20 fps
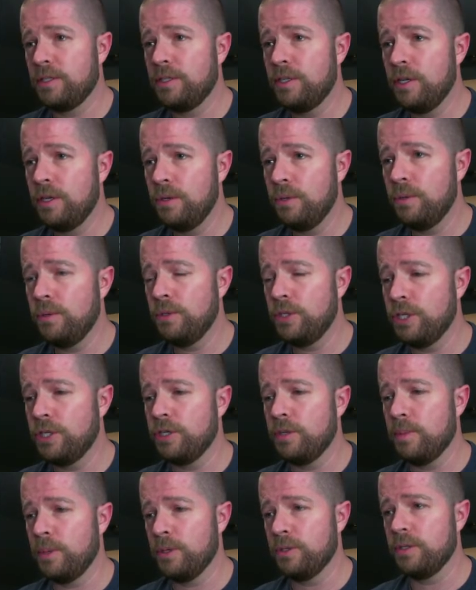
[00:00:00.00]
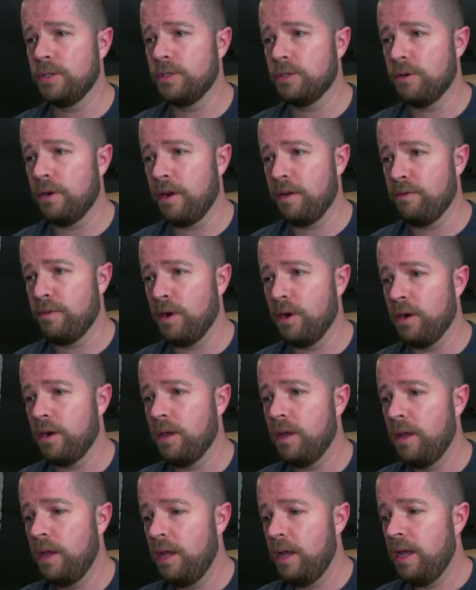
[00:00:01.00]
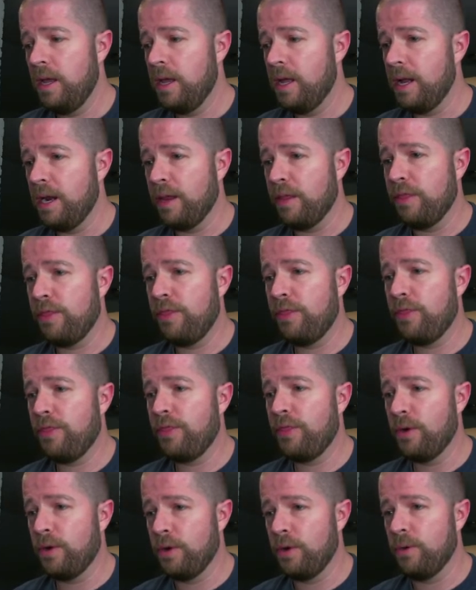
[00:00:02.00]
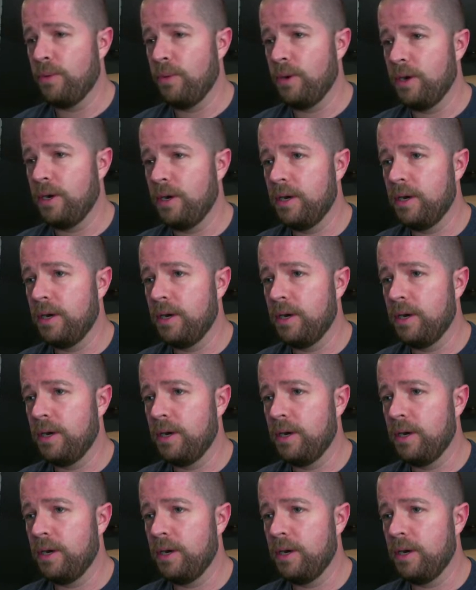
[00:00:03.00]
2 Gingerbrutes in his graveyard, and a 3rd one.